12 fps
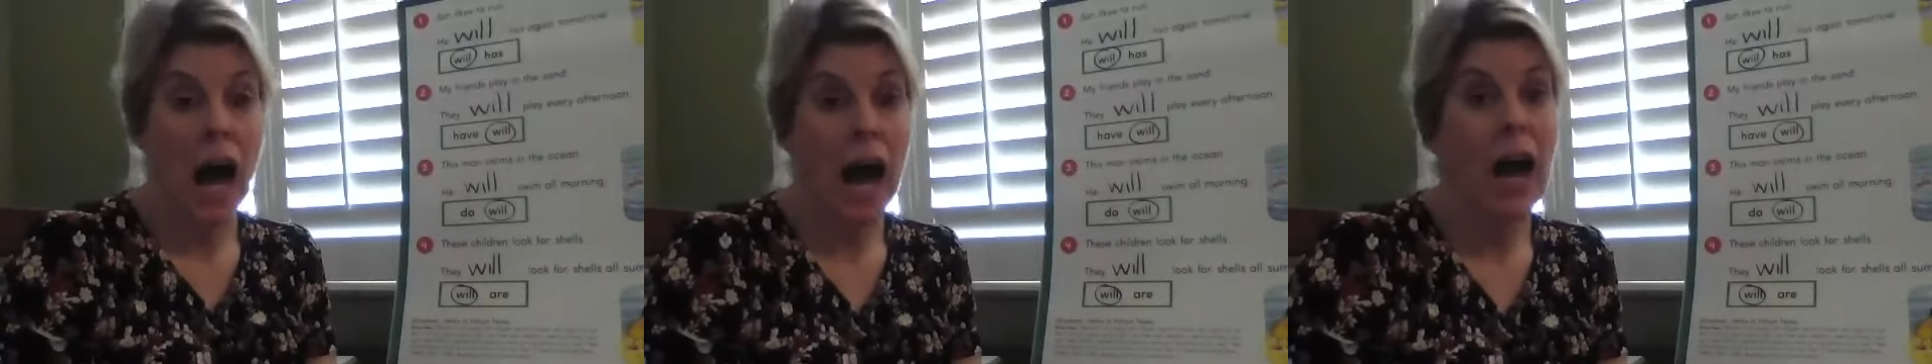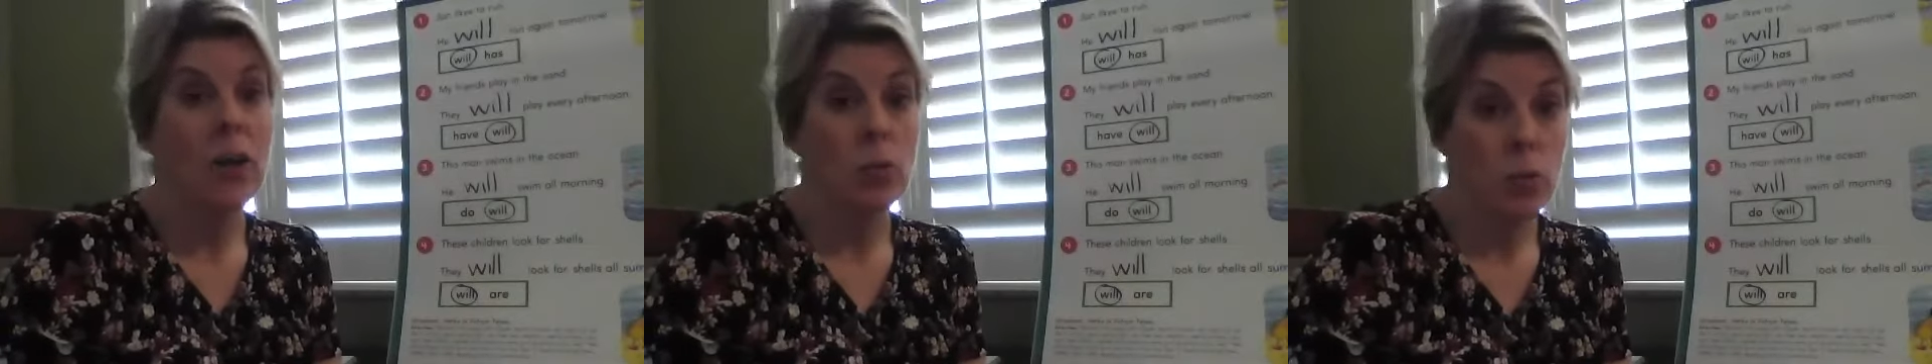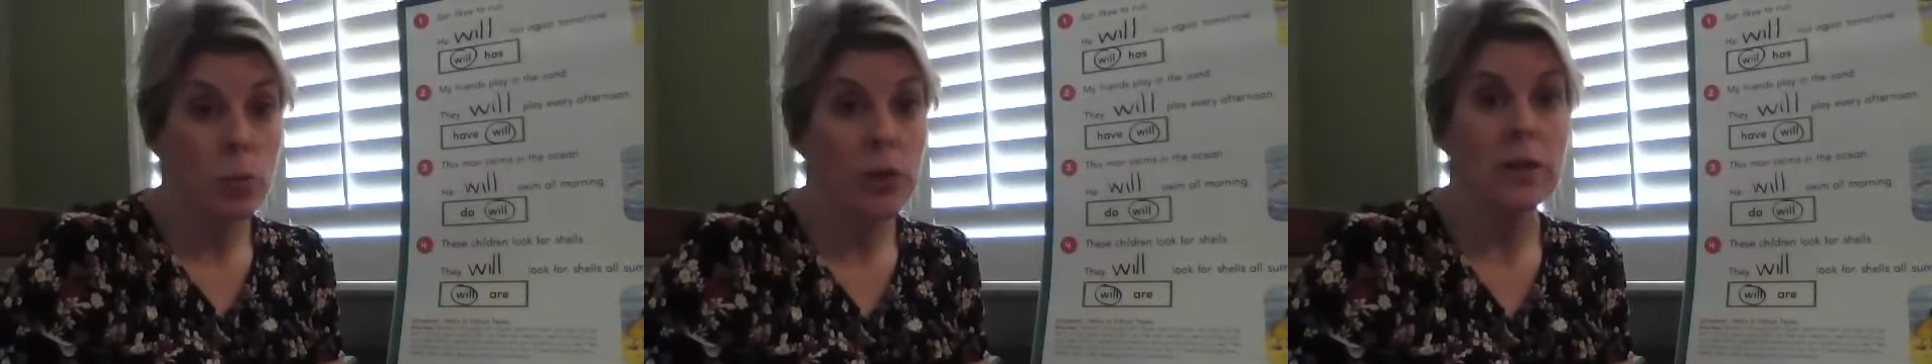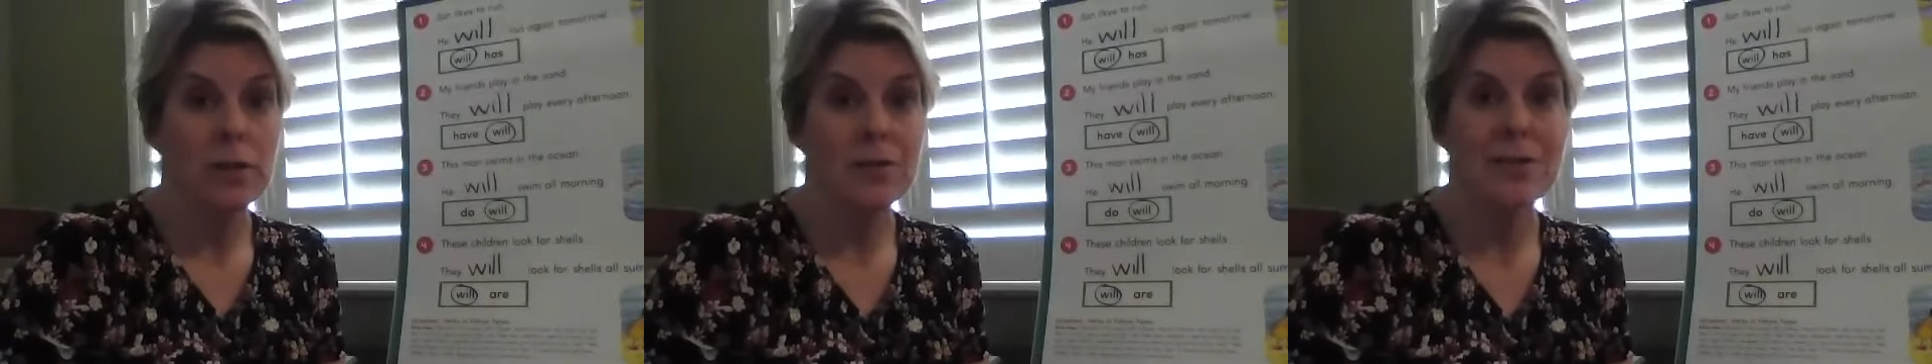I
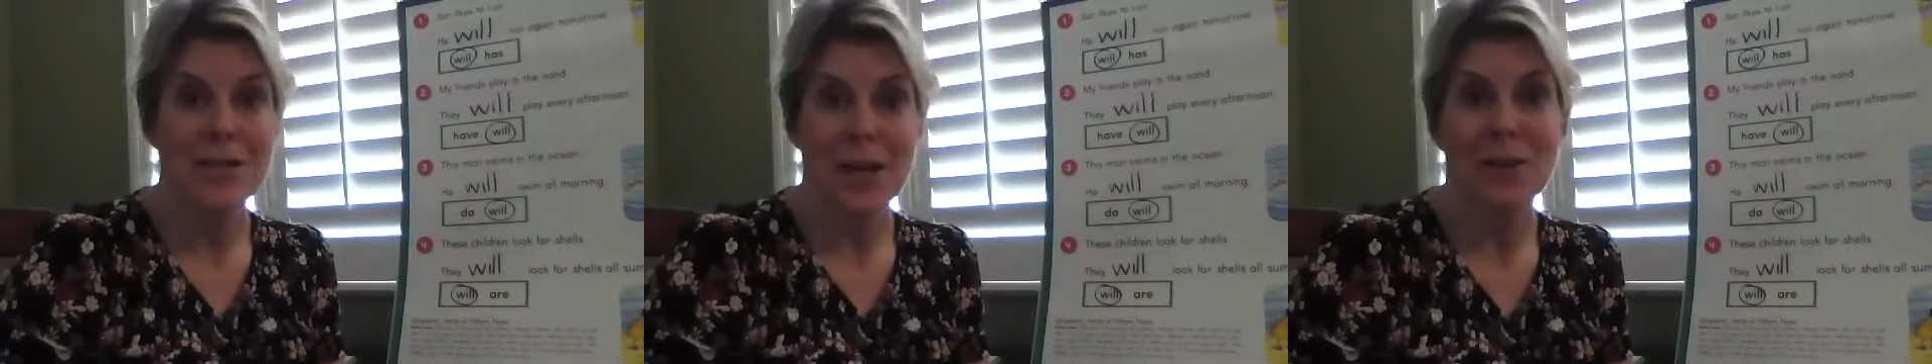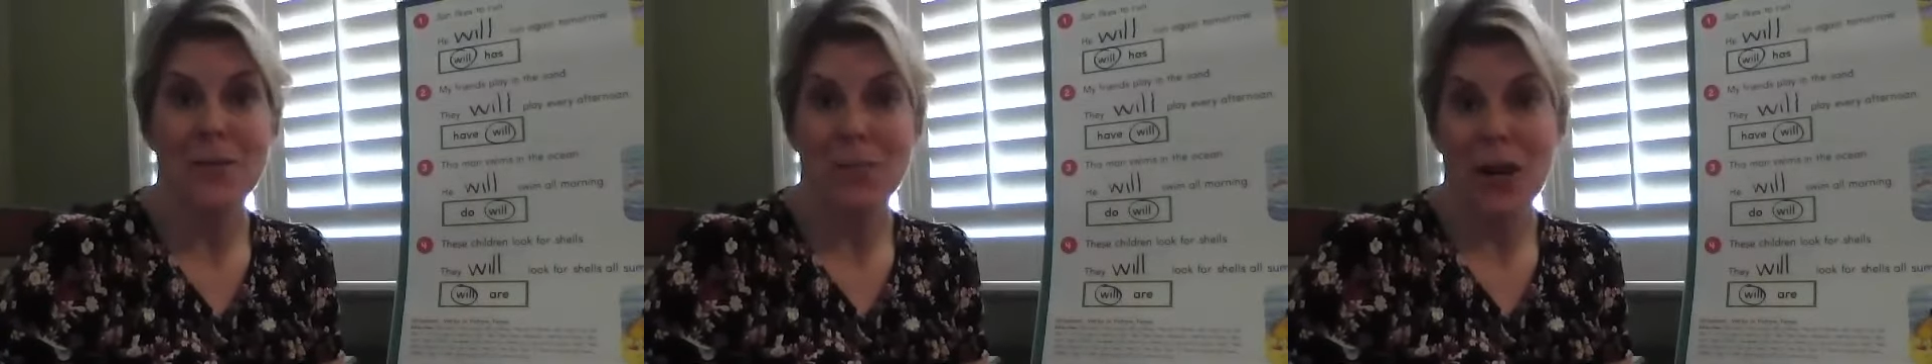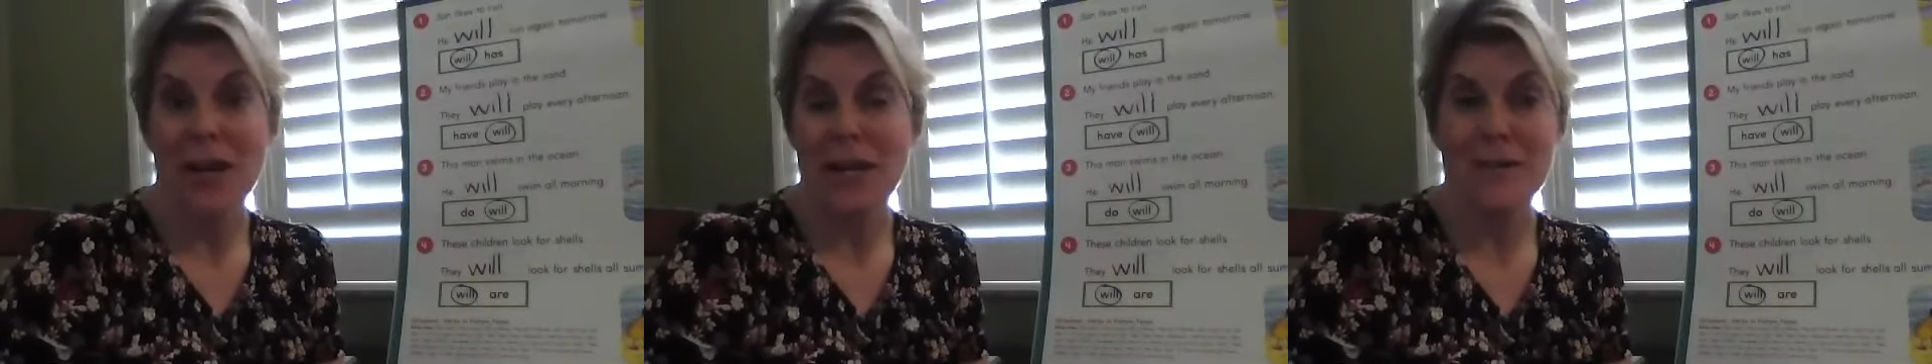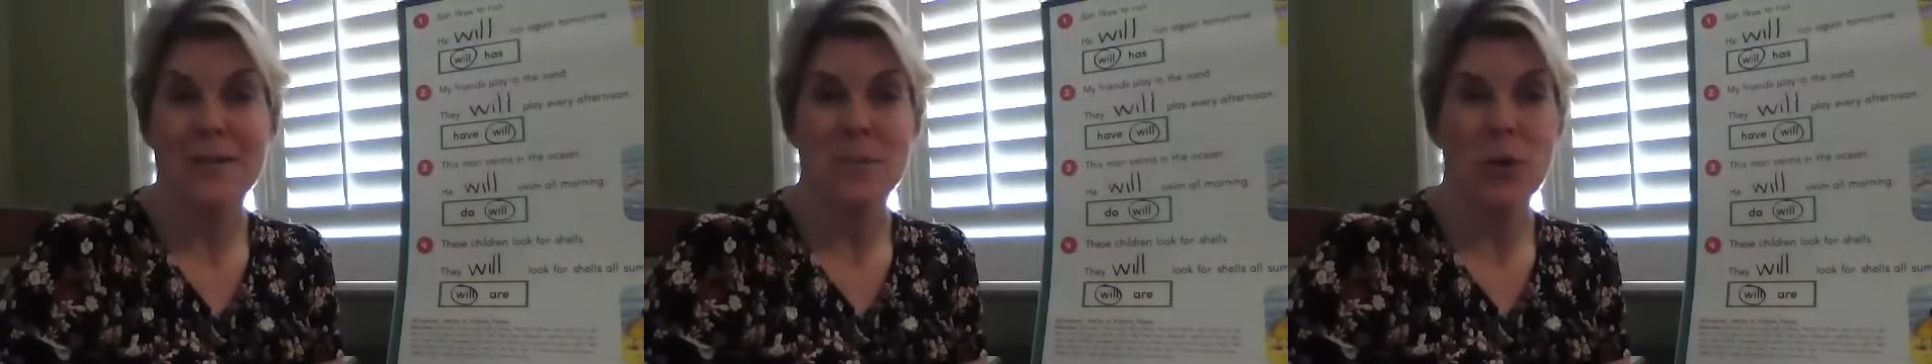will celebrate
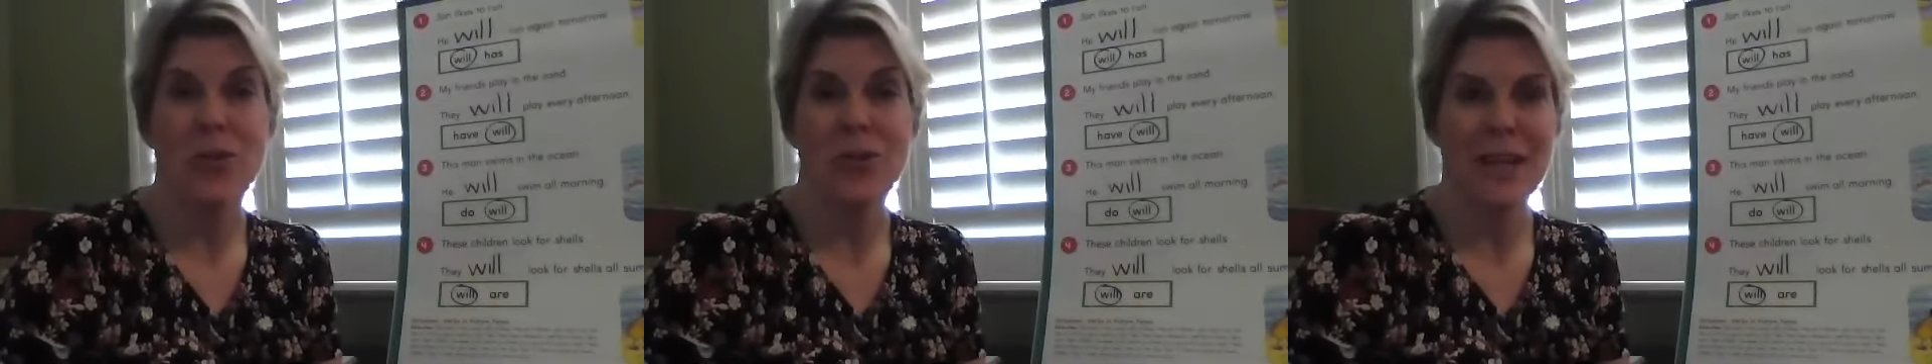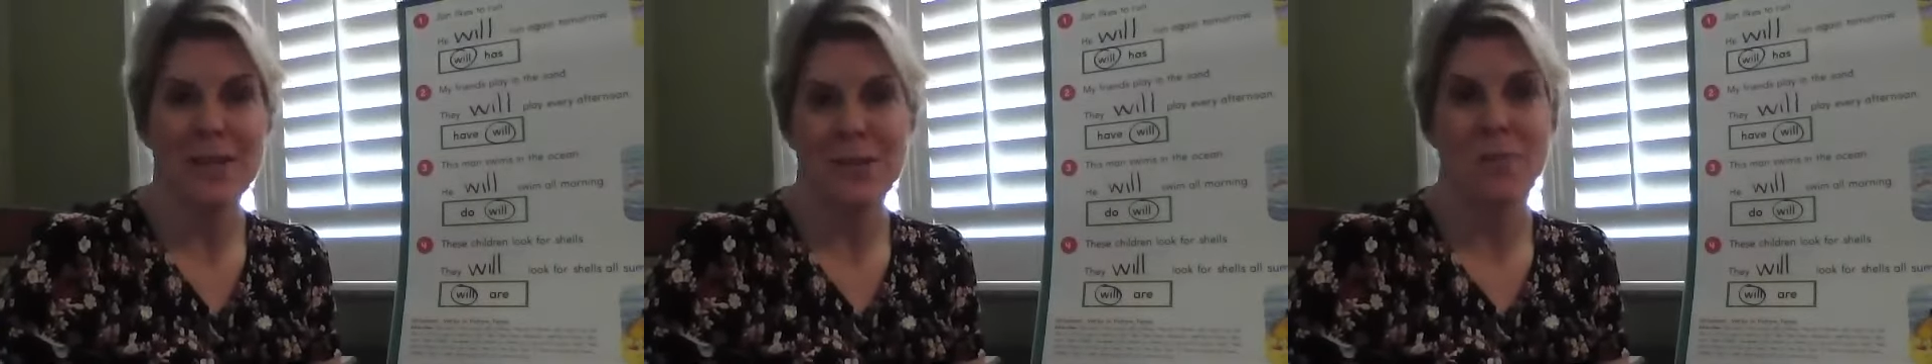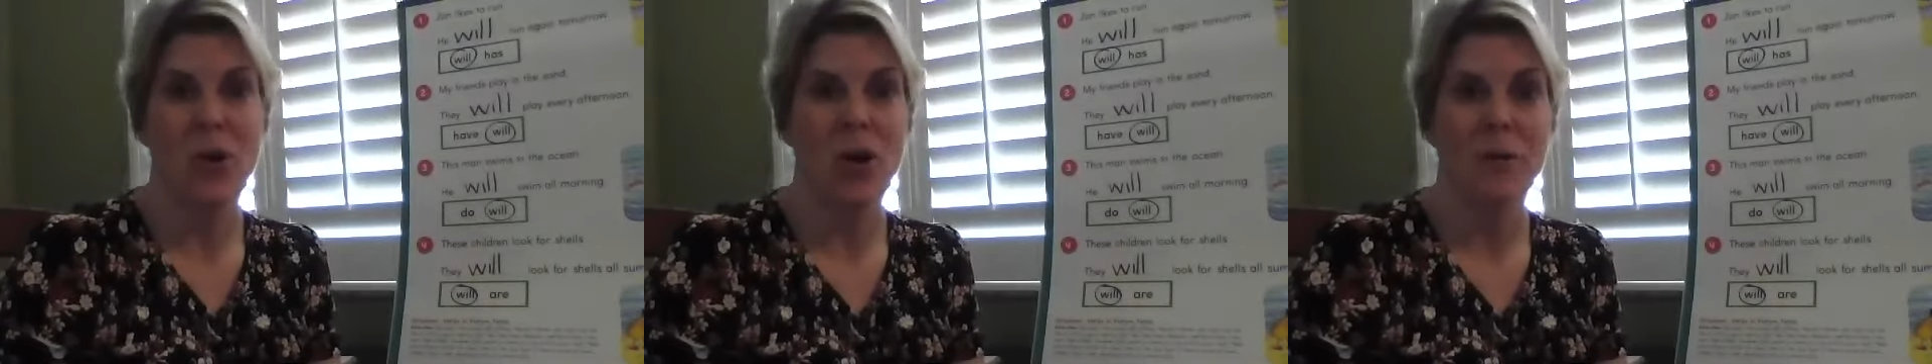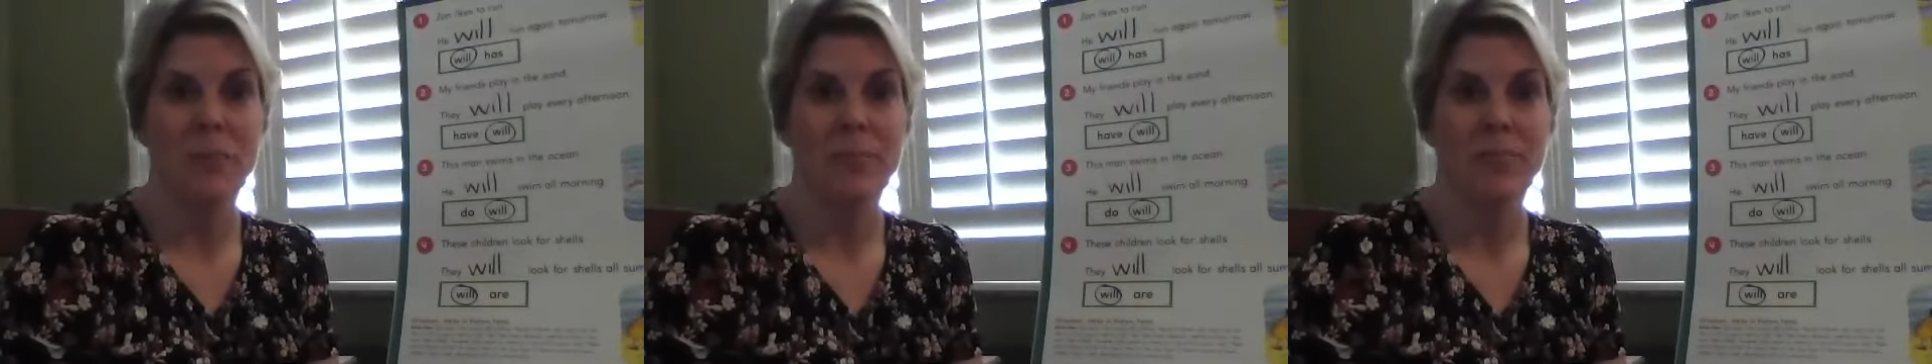his birthday
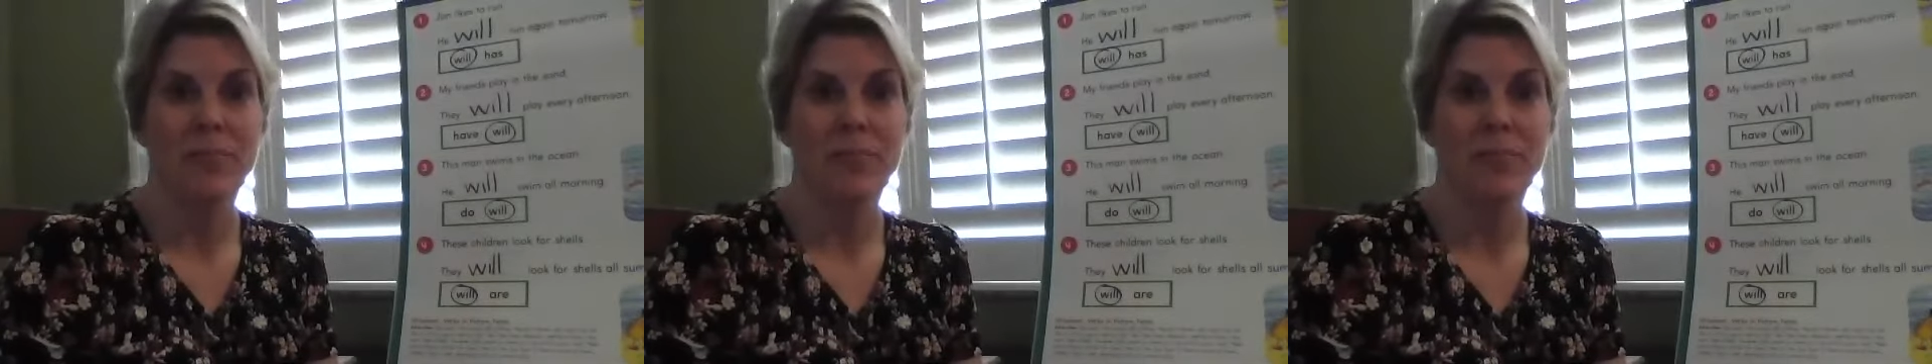tomorrow.